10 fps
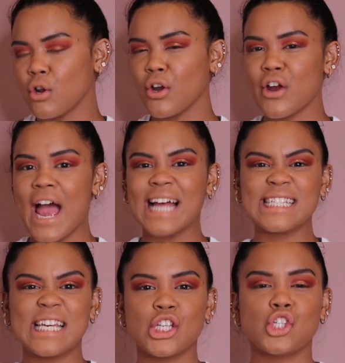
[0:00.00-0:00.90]
You know how your
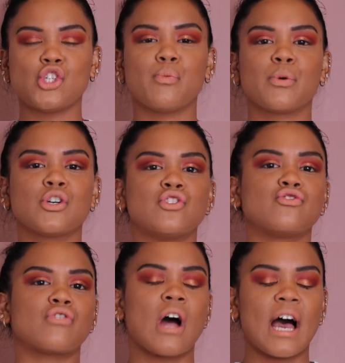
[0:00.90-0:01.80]
hands get super
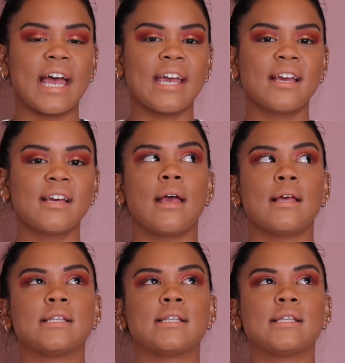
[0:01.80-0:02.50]
dry?